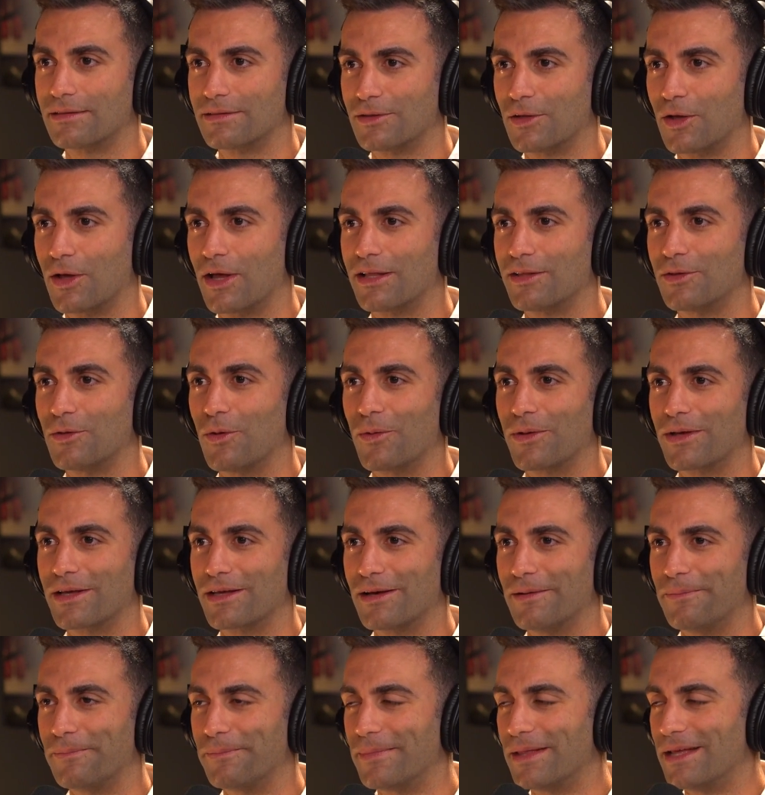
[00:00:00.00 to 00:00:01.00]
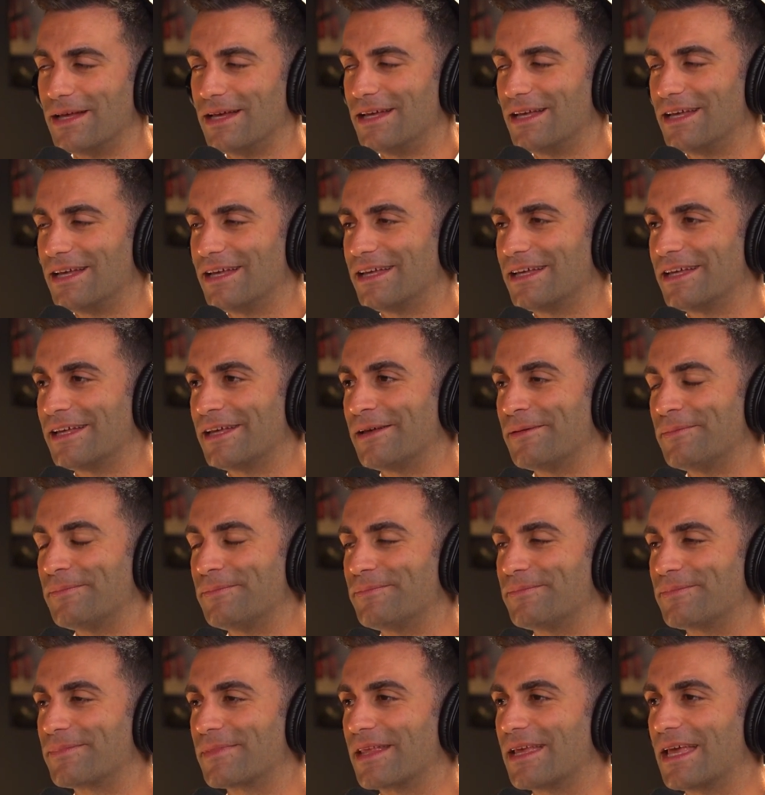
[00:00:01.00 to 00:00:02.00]
I had no income,
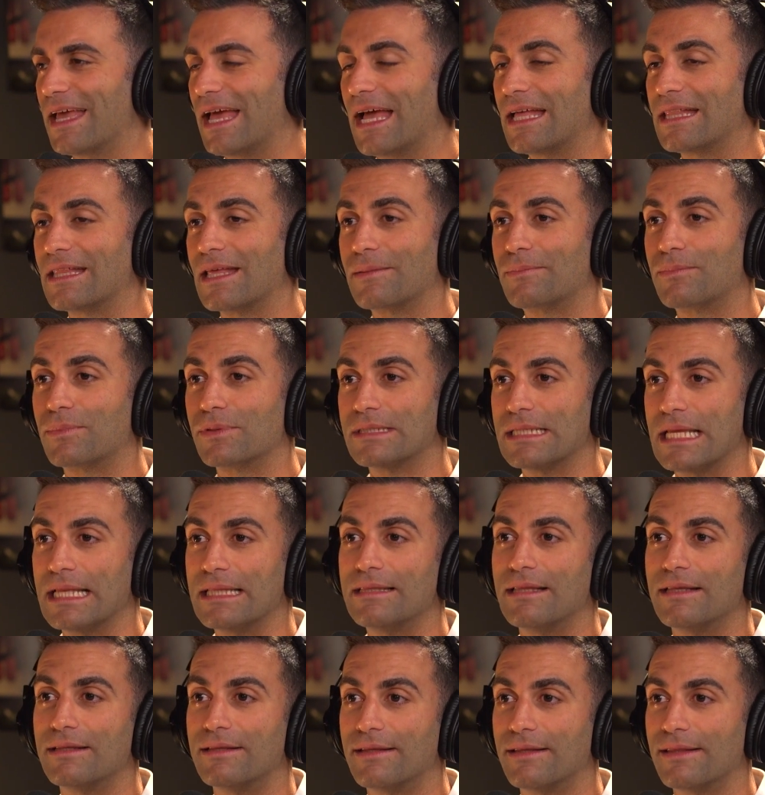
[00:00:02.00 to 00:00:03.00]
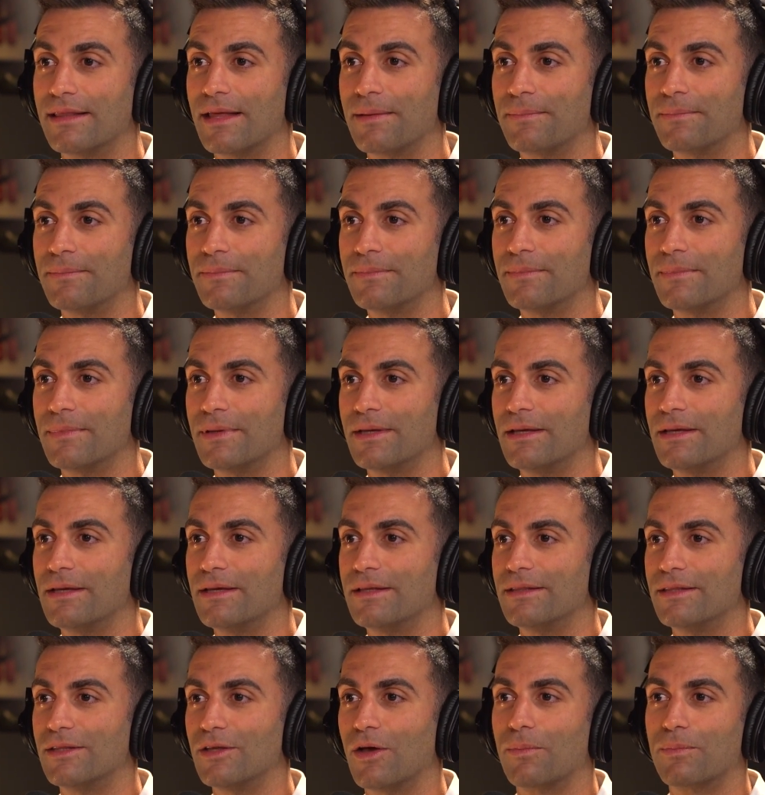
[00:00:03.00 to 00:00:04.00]
and I presented to them
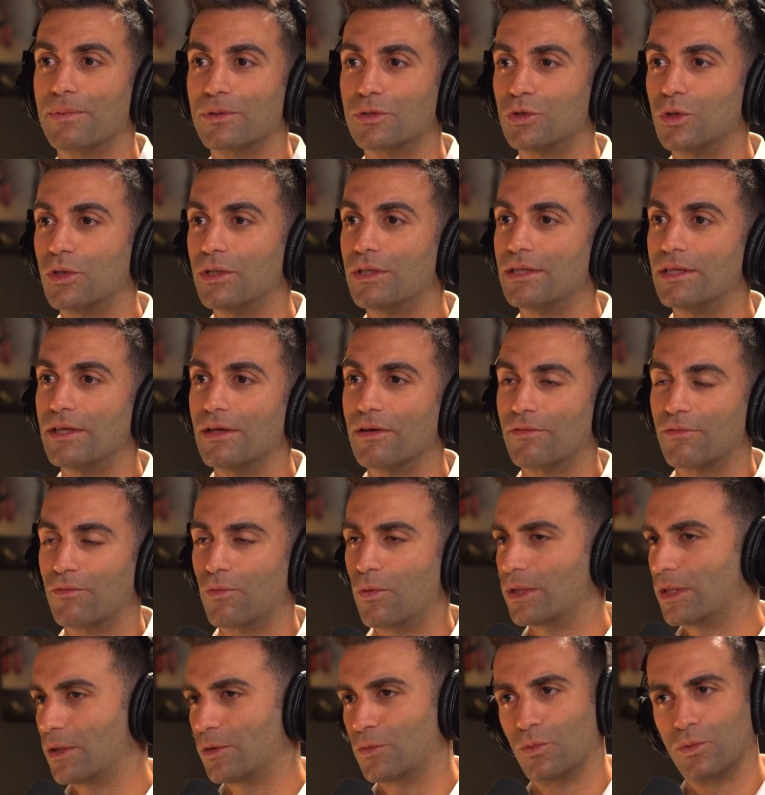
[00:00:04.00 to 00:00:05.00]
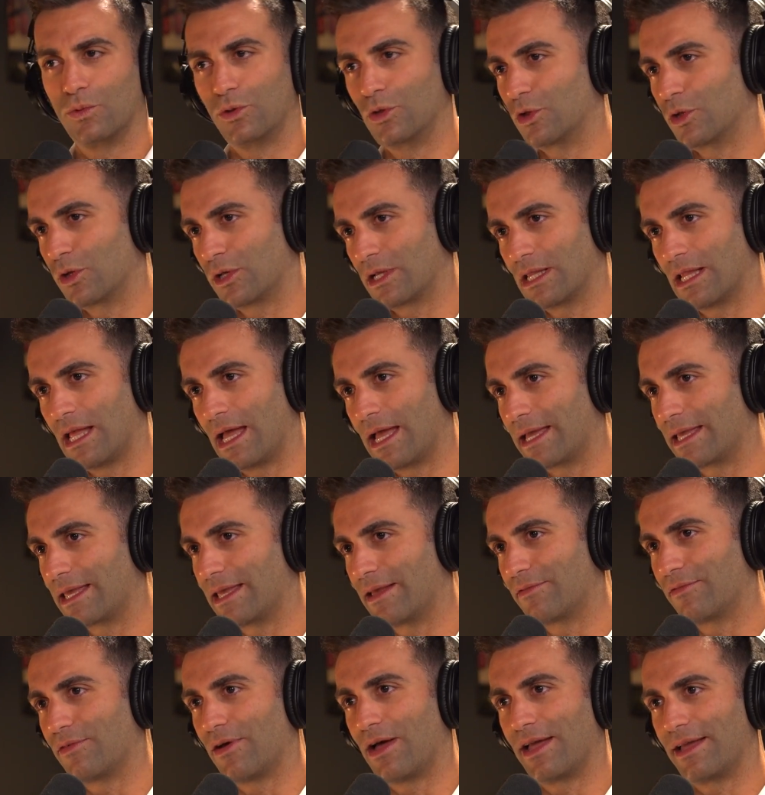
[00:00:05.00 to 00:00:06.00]
the opportunity of what it would look like
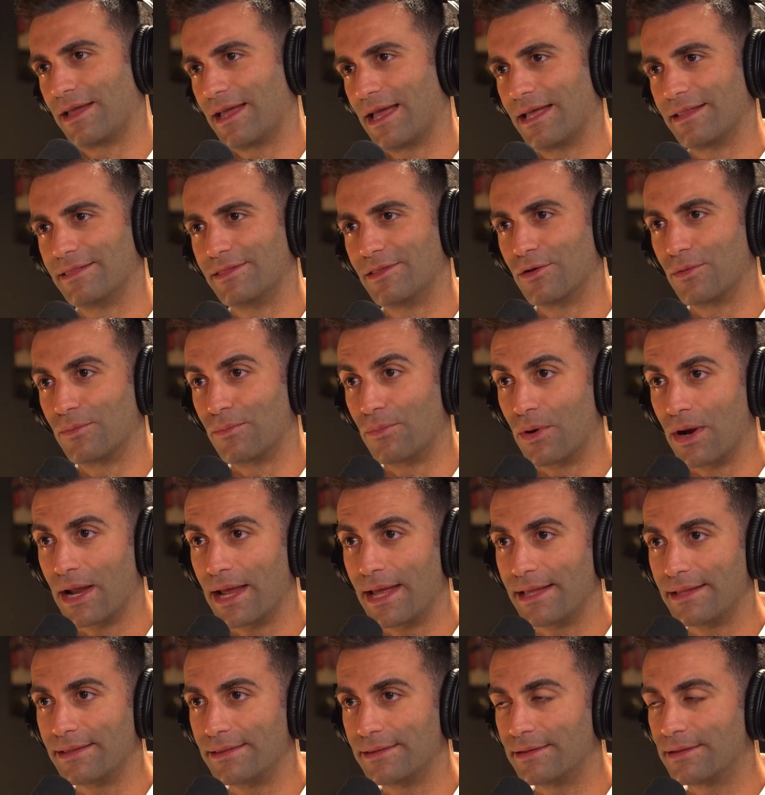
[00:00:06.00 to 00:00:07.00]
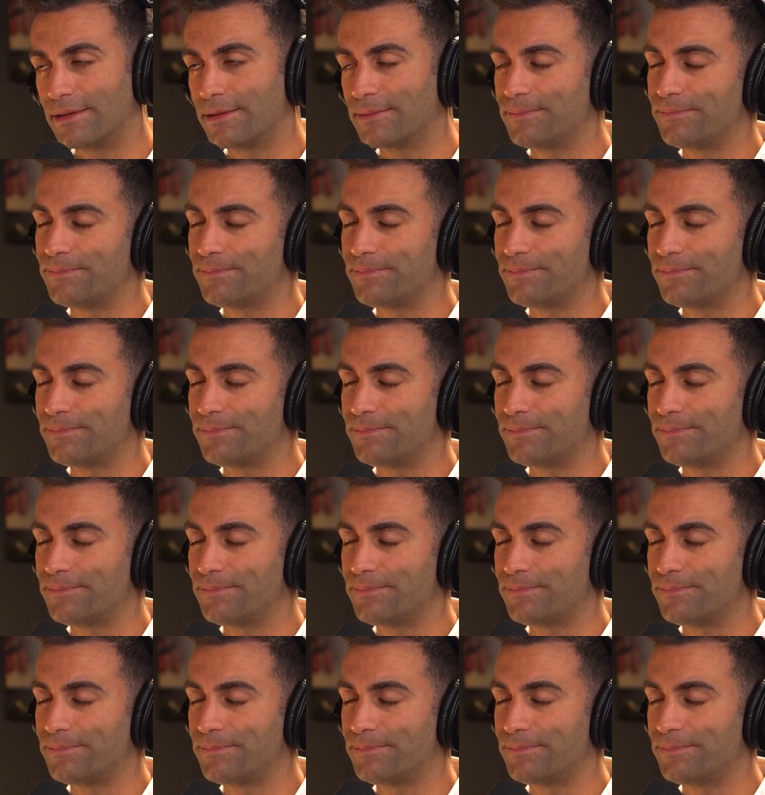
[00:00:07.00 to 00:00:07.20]
if I had their brand.